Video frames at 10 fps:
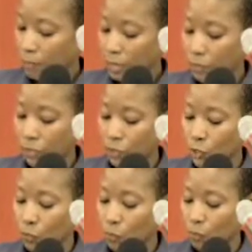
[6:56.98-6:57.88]
Okay,
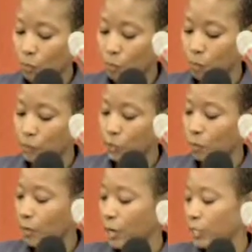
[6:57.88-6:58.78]

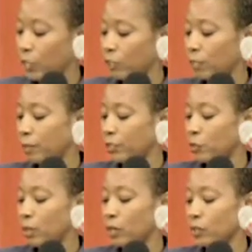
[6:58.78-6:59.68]
third-party agreements,
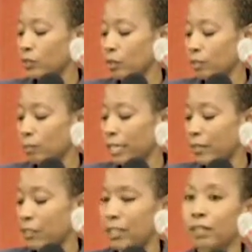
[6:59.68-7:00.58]
we also talked
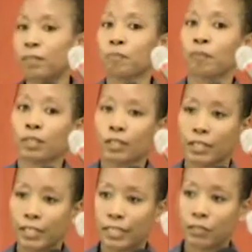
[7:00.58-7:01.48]
about that.
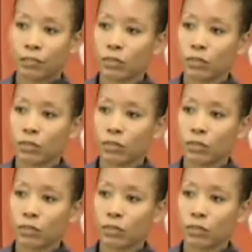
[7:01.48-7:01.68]
Again,